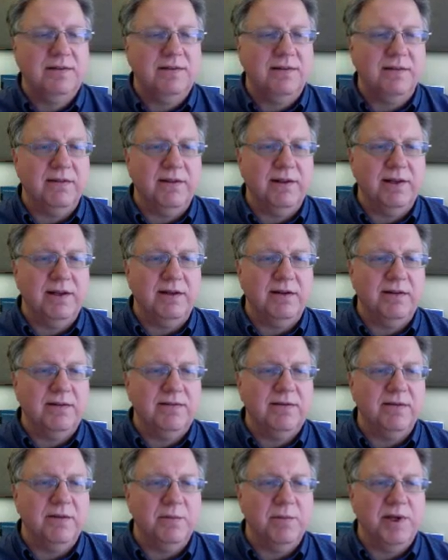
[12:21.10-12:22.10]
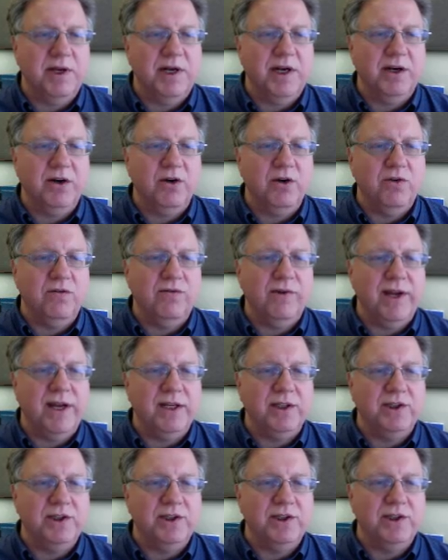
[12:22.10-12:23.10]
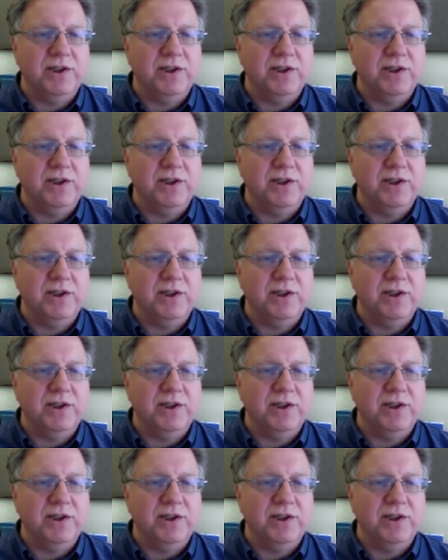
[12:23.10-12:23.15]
to the meeting notification.